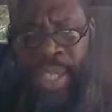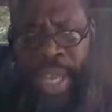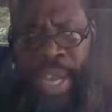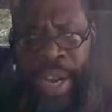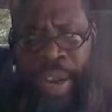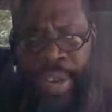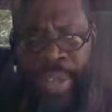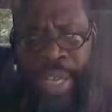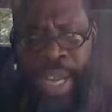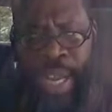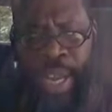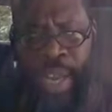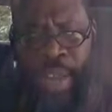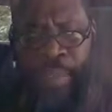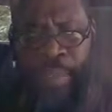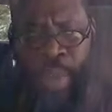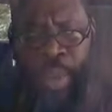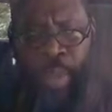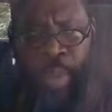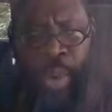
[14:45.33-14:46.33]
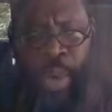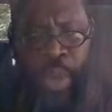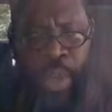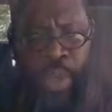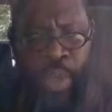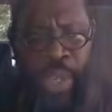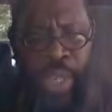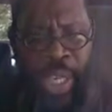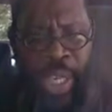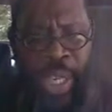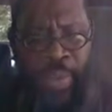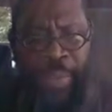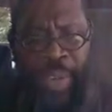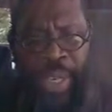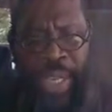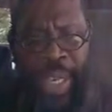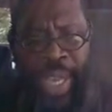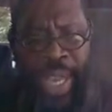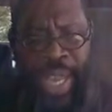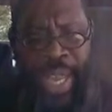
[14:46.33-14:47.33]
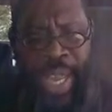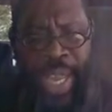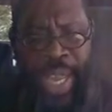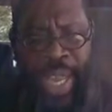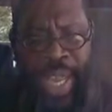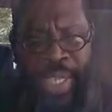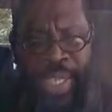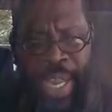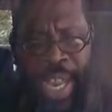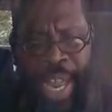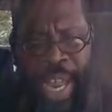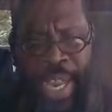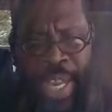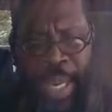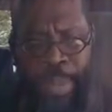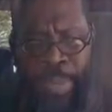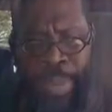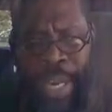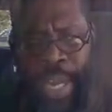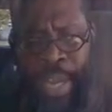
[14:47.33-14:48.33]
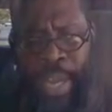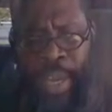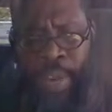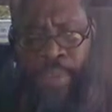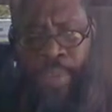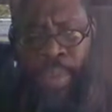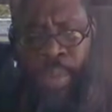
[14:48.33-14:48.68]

they are not of the world even as i am not of